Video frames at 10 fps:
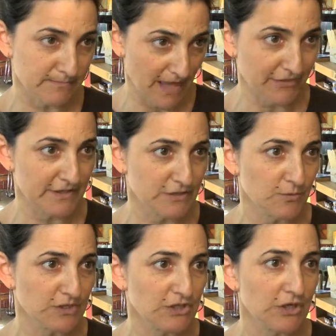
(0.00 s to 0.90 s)
methods,
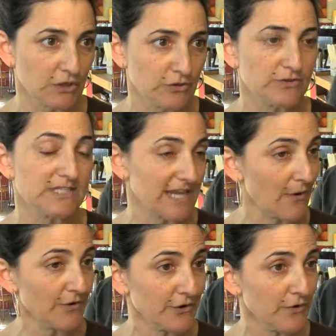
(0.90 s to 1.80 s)
which include
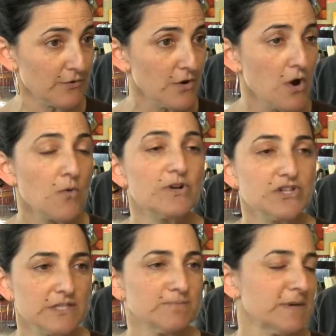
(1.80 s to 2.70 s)
sourdough, which is